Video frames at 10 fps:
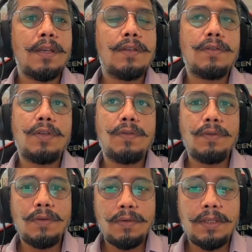so you
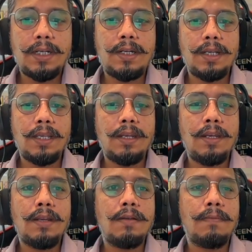know that
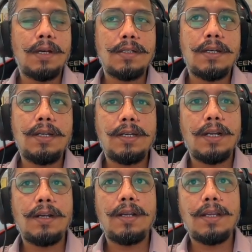in master
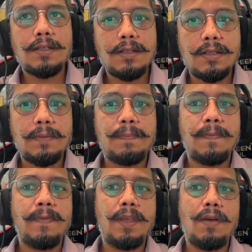detail relationship
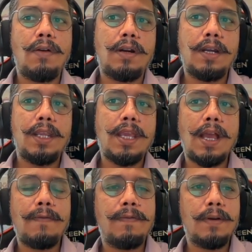we already
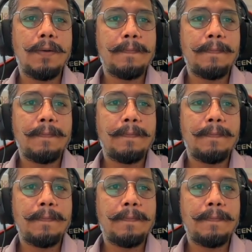have a